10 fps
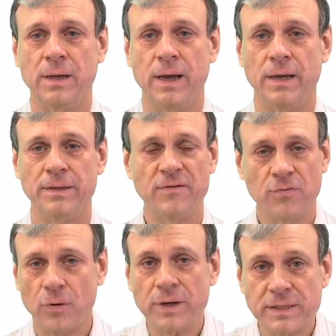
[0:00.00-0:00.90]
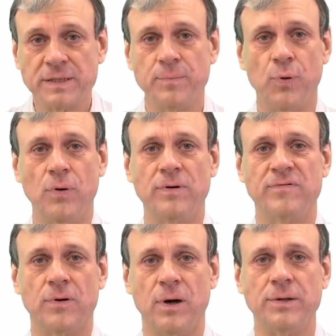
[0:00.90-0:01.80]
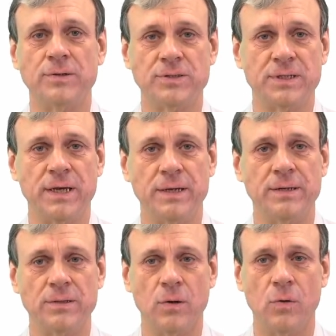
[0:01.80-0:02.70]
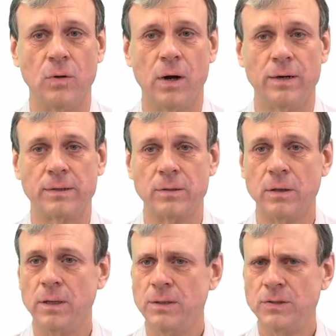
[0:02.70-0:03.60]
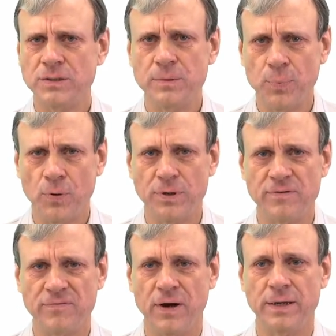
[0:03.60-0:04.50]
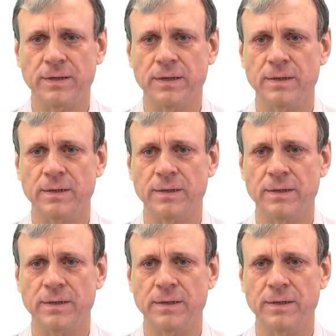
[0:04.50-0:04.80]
And therefore, it's important for understanding the whole article. So it's important to find it.